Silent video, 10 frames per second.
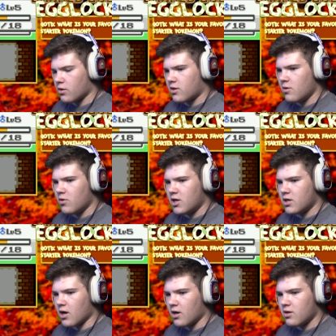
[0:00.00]
Let's see what he
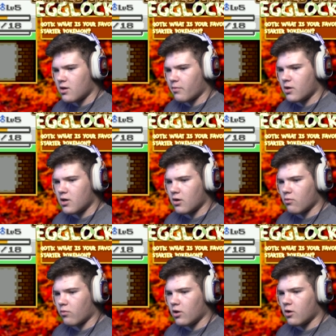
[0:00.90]
does. I'm going
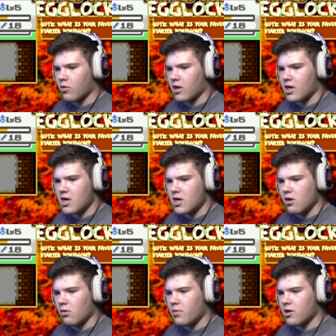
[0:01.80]
to really quick
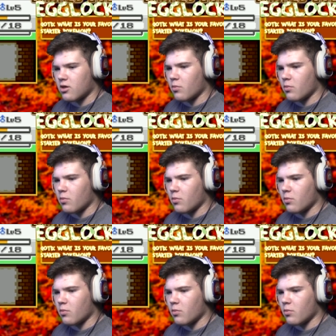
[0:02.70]
heal because